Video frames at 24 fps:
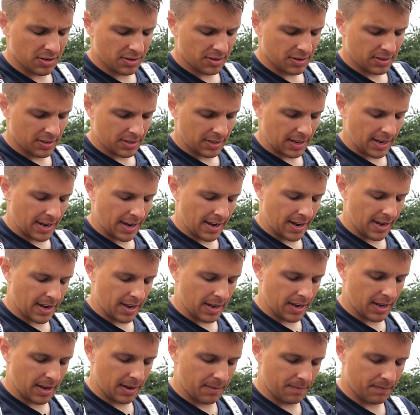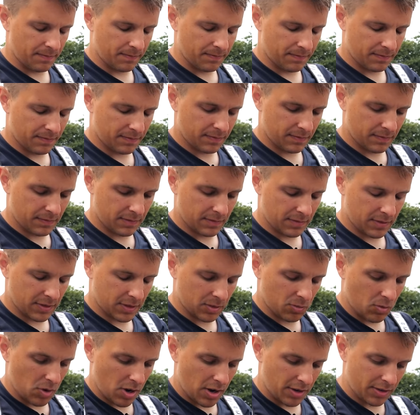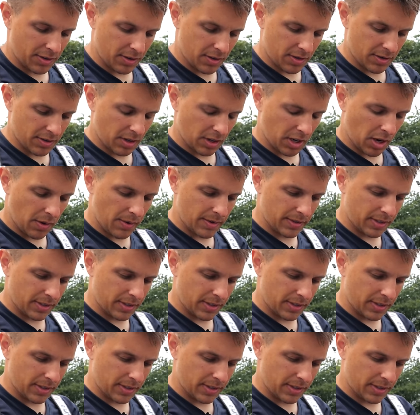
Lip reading: So what I'll do is I'll go